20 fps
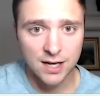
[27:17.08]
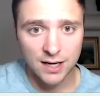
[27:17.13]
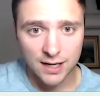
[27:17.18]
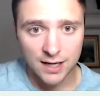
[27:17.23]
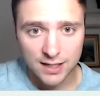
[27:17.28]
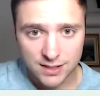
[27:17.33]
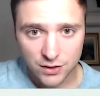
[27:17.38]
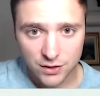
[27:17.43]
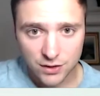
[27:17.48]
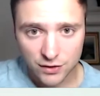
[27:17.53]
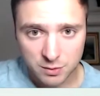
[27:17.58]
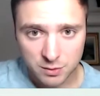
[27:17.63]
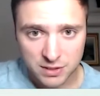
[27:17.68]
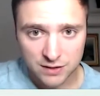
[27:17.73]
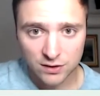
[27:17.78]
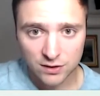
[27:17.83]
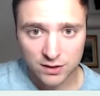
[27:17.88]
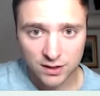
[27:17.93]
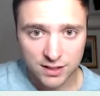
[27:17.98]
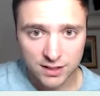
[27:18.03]
Is there a
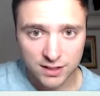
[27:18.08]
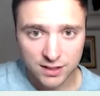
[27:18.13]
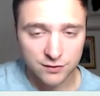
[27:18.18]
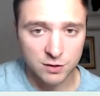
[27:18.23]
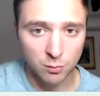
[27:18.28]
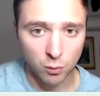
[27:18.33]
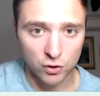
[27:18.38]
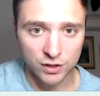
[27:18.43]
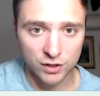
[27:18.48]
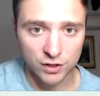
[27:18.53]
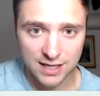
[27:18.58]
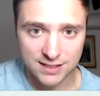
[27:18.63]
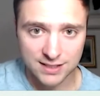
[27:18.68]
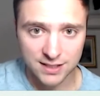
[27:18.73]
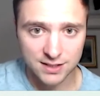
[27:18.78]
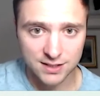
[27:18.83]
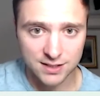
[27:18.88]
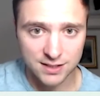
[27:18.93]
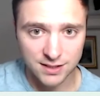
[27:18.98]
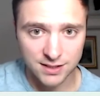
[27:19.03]
specific list of supported
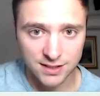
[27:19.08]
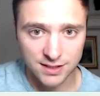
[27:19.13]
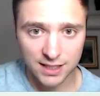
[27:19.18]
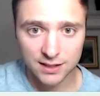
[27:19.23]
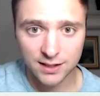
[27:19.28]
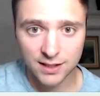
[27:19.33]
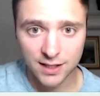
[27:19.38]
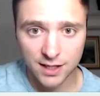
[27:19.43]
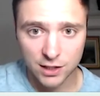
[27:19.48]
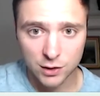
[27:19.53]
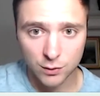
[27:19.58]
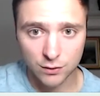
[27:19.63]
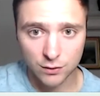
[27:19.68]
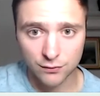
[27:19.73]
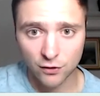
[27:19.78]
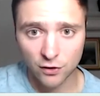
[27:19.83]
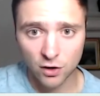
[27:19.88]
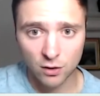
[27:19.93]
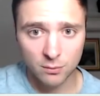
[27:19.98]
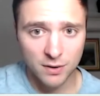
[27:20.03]
assets? And secondly, can you
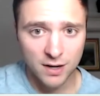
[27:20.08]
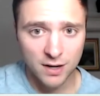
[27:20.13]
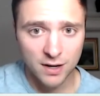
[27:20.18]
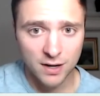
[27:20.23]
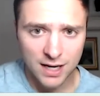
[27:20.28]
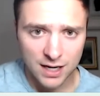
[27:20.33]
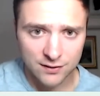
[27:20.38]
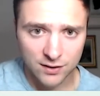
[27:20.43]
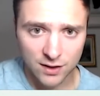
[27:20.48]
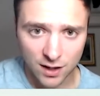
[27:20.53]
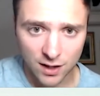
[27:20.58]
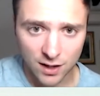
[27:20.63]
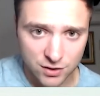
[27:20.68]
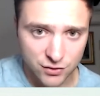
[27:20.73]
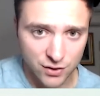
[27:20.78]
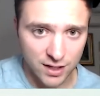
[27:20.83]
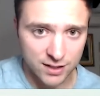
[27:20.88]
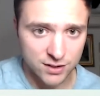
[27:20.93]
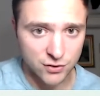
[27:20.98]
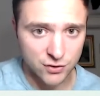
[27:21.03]
confirm if the
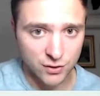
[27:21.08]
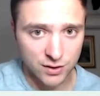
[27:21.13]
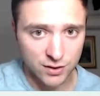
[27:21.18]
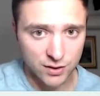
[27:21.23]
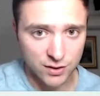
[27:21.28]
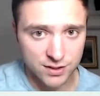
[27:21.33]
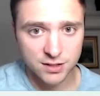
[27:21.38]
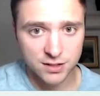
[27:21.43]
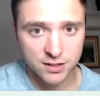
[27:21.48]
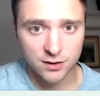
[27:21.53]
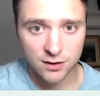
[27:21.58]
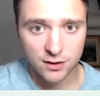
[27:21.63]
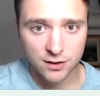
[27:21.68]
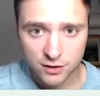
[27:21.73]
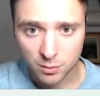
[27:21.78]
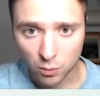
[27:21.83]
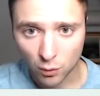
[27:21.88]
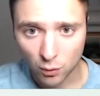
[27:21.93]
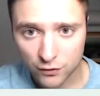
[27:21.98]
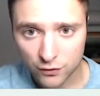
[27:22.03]
contracts addresses
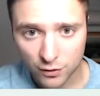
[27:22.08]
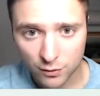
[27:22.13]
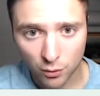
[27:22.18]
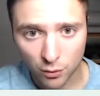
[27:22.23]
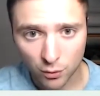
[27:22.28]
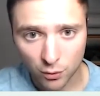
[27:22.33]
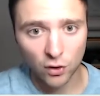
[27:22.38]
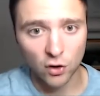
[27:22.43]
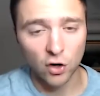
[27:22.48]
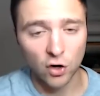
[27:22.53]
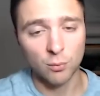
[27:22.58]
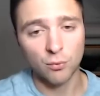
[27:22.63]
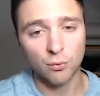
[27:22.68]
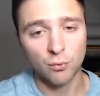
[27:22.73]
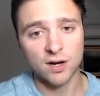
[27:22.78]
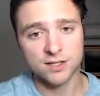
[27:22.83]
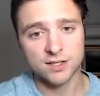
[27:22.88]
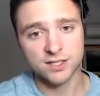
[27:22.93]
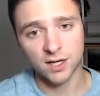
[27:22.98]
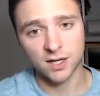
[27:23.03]
deployed for the protocol are
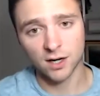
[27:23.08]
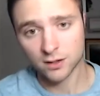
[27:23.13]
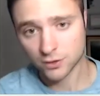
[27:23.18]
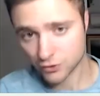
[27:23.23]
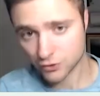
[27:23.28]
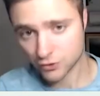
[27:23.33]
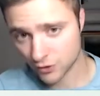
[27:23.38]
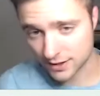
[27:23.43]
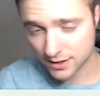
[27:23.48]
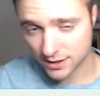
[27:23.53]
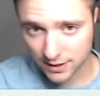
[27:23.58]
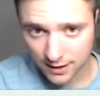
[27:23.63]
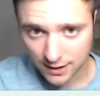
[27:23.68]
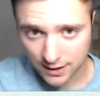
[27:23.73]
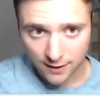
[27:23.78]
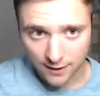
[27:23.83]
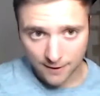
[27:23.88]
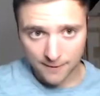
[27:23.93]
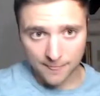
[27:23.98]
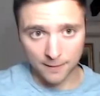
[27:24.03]
proxy contracts?
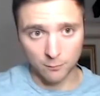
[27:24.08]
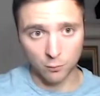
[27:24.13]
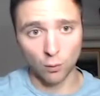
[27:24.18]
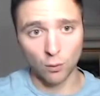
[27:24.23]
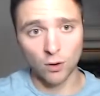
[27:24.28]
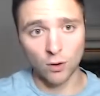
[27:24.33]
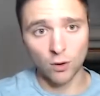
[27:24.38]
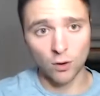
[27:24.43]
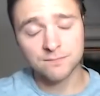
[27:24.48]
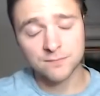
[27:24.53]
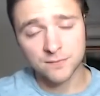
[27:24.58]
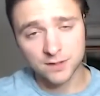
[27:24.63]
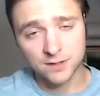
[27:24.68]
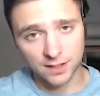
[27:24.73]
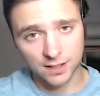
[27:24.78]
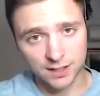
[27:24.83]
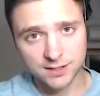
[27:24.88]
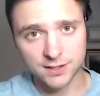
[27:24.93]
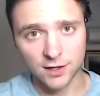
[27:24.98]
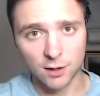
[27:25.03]
Number one,
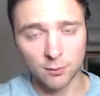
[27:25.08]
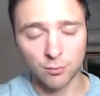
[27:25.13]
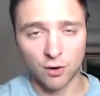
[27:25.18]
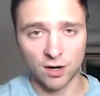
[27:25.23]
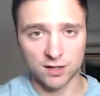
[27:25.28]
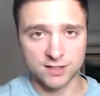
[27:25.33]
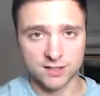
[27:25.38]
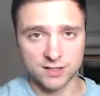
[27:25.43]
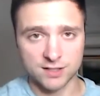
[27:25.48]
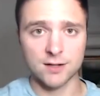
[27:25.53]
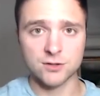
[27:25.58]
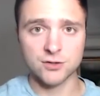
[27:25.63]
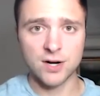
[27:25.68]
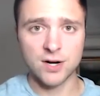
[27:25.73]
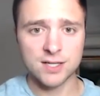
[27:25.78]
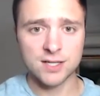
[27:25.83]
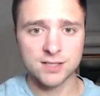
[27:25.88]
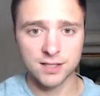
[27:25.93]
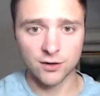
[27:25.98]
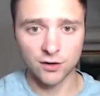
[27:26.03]
yes, they are proxy
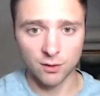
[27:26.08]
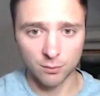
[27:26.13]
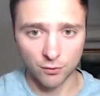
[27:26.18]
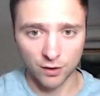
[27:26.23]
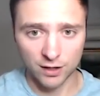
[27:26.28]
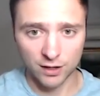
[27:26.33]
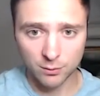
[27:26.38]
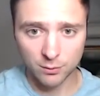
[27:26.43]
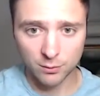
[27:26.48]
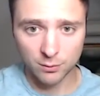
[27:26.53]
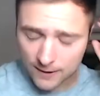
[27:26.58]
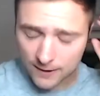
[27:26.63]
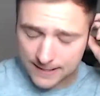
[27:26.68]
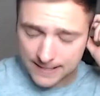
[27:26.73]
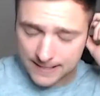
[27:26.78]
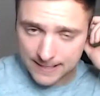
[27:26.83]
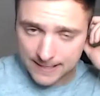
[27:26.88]
contracts. They are upgradable.